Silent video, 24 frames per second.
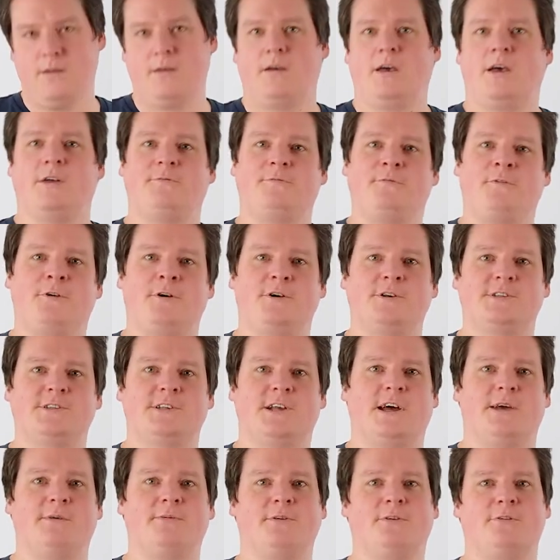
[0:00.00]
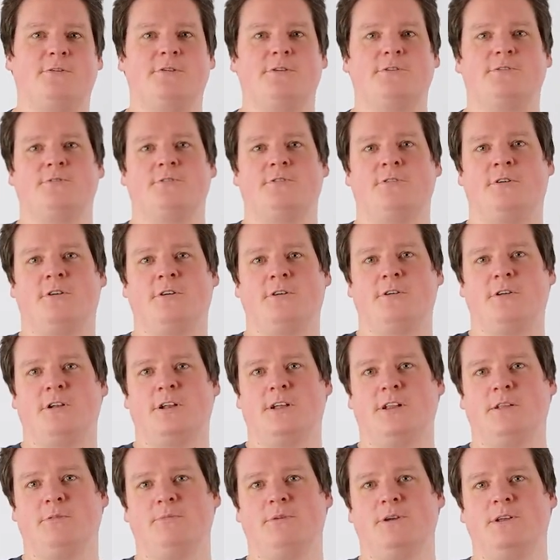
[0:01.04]
At first I'm going to talk a
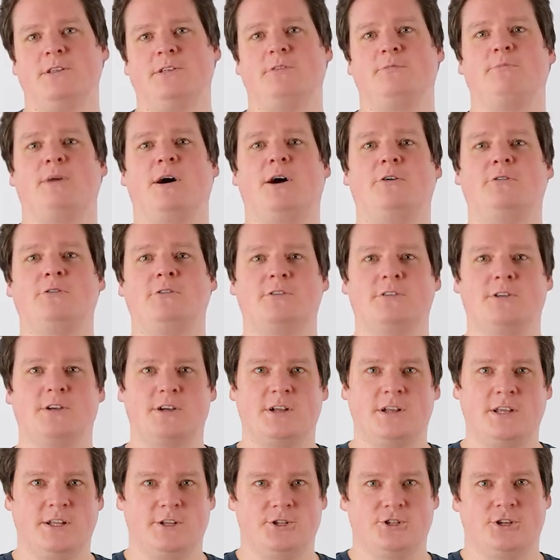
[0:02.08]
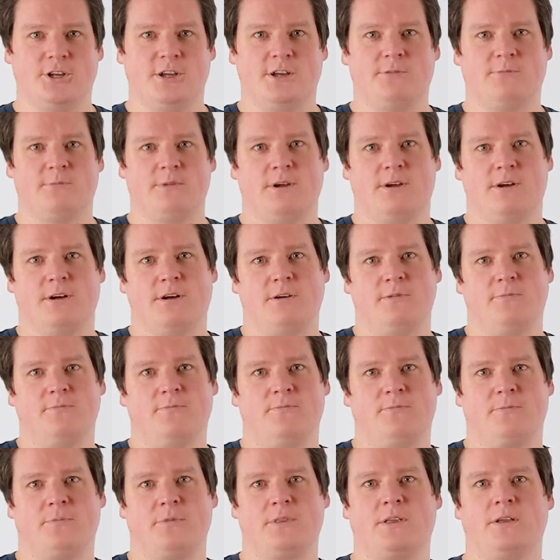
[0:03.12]
little bit about the Klietsch GmbH.
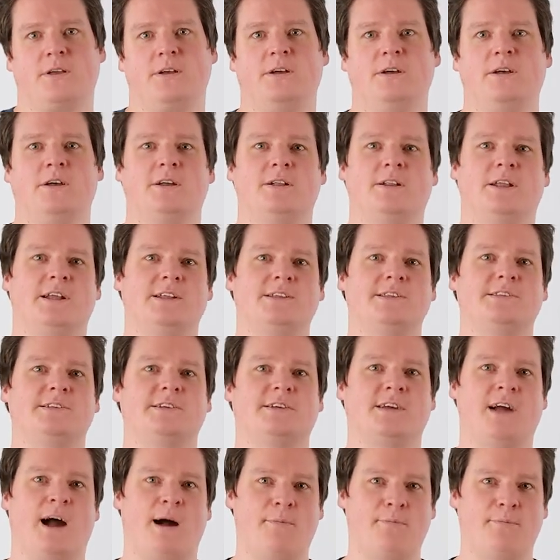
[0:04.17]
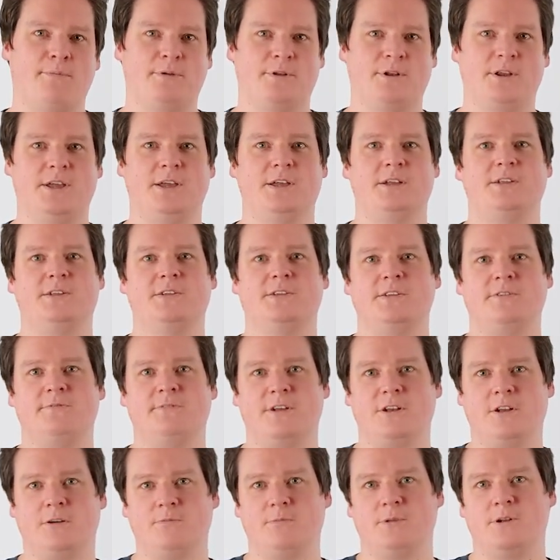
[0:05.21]
That's the company, the
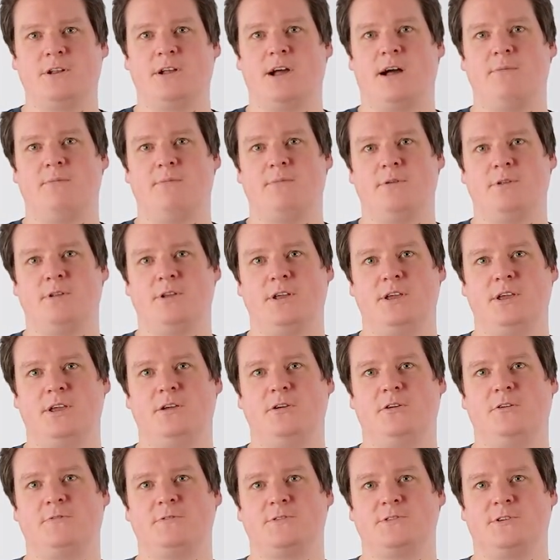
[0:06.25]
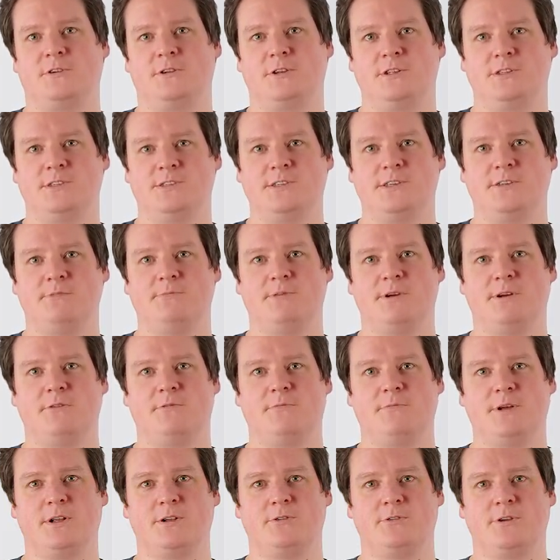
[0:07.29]
development company of solid steel
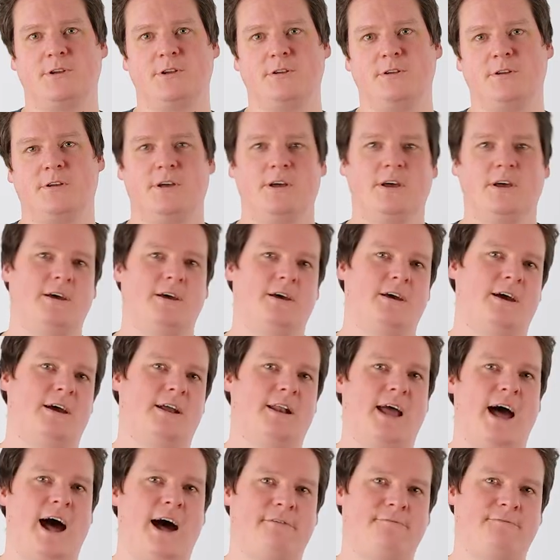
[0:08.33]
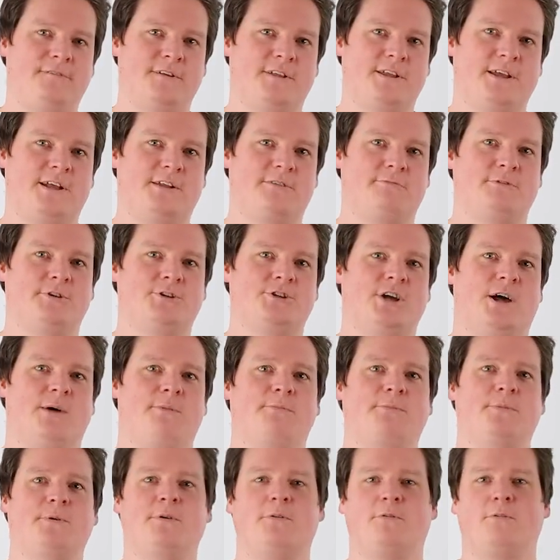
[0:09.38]
parametric. And after that we
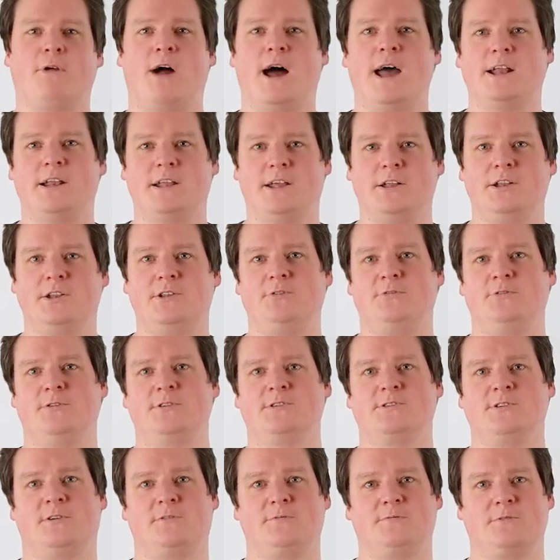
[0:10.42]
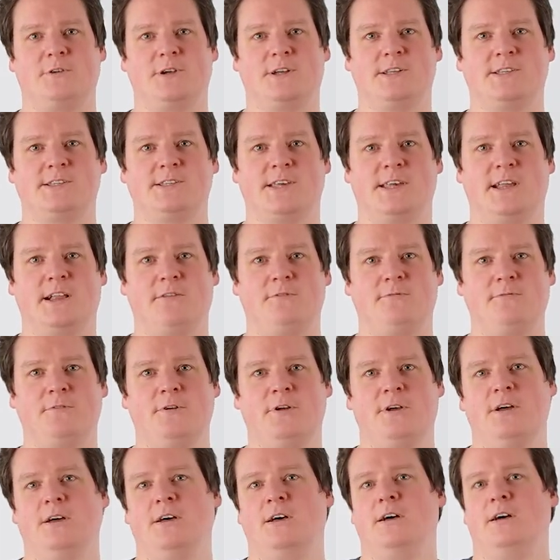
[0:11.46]
jump right into the software itself.
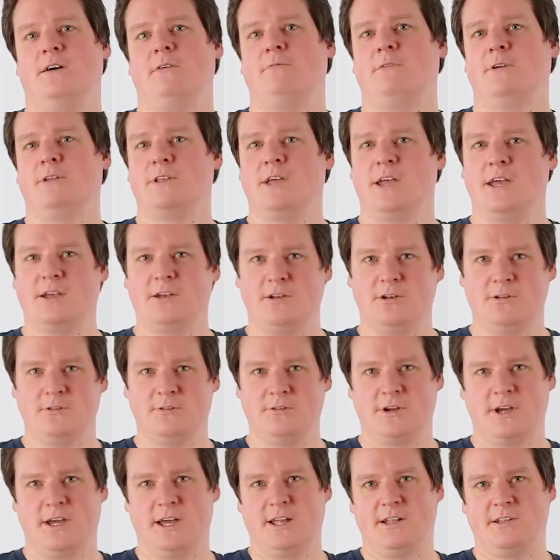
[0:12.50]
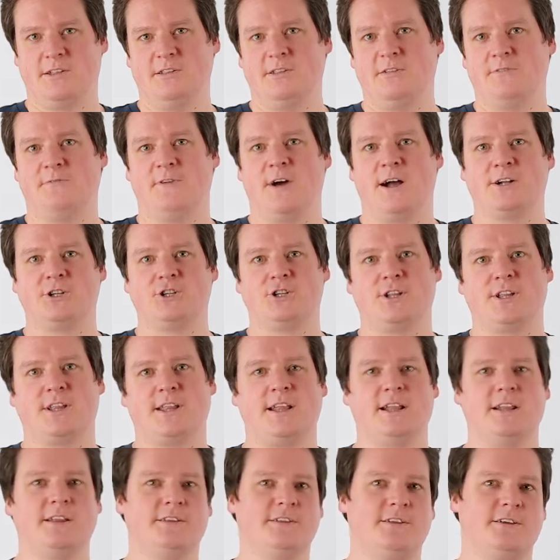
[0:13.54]
We take a look at the
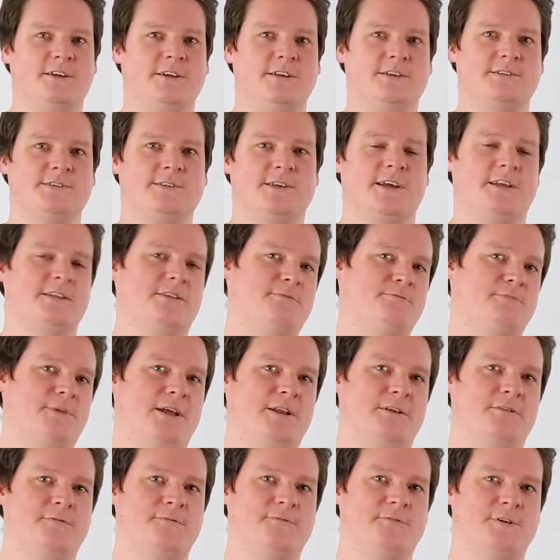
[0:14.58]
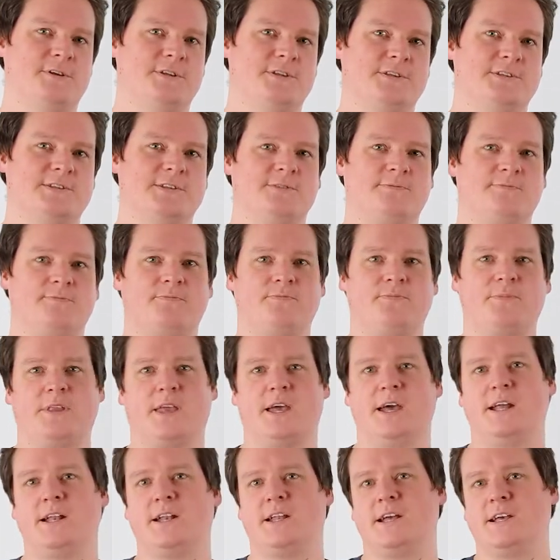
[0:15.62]
functionalities, at the benefits
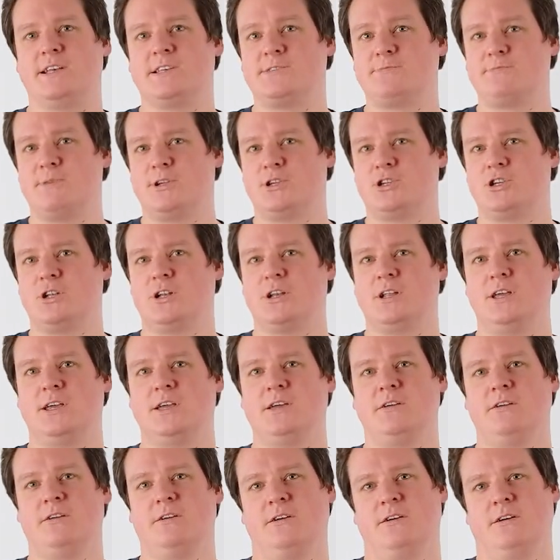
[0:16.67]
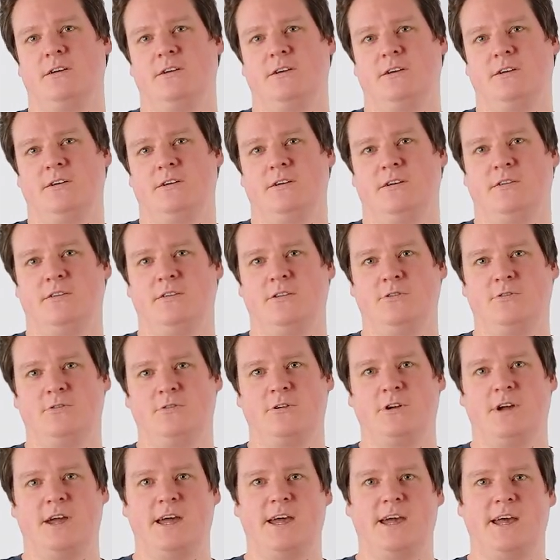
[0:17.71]
and especially a
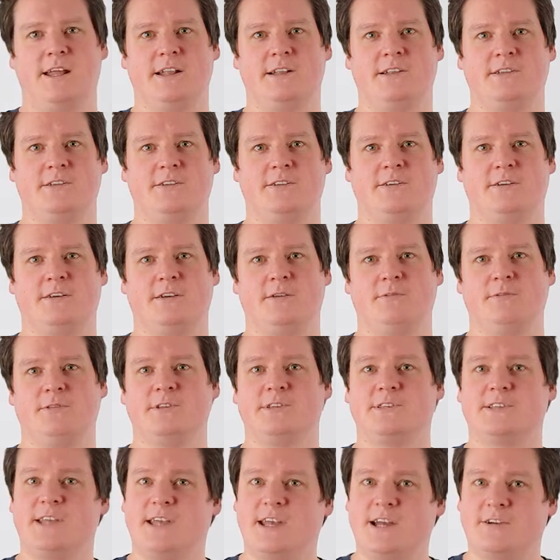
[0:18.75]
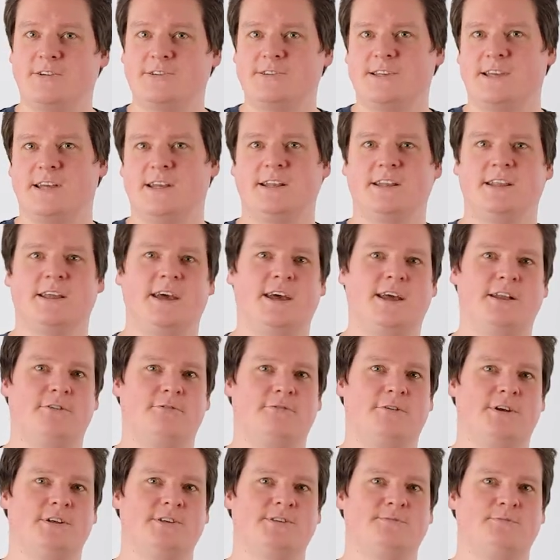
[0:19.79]
look at uh, the stairs and the
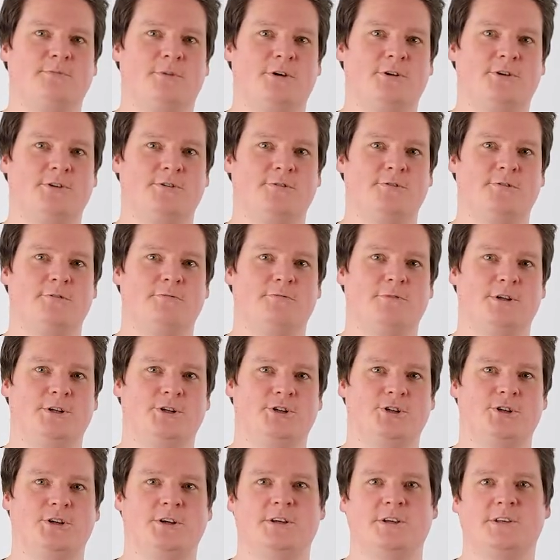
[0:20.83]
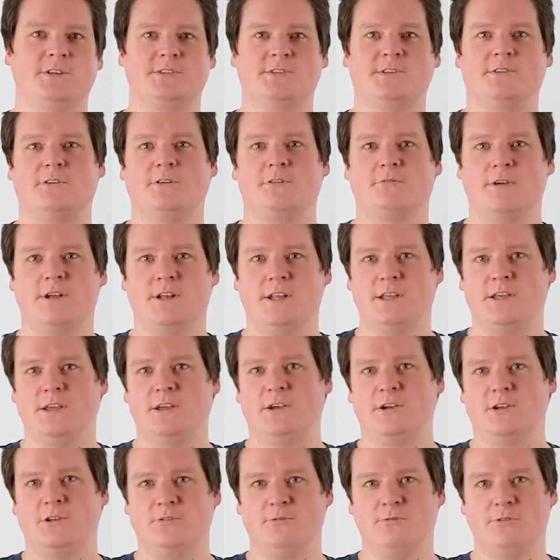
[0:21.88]
handrails module, which is already
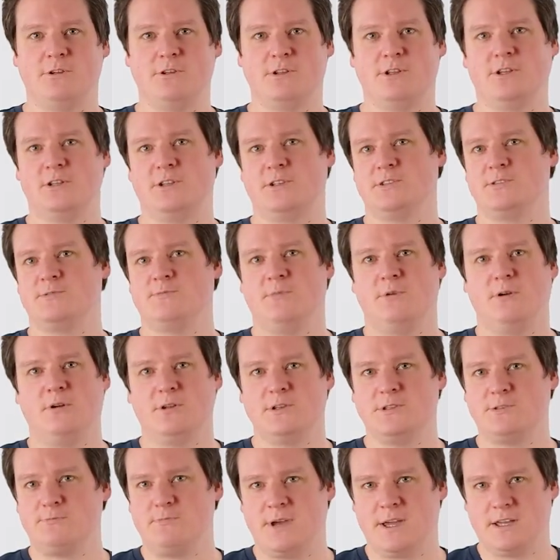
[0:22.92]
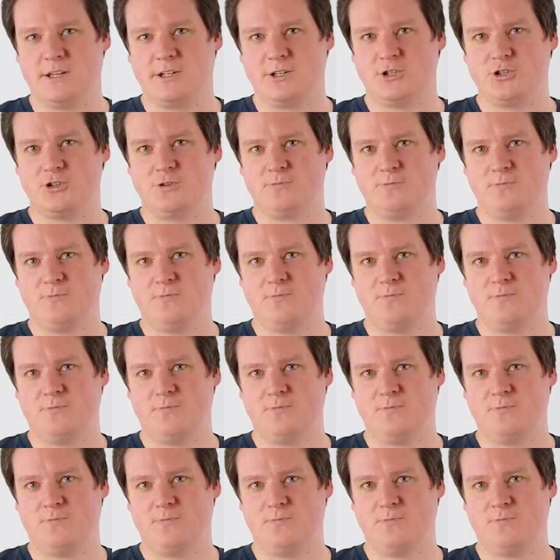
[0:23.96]
included in the smallest package.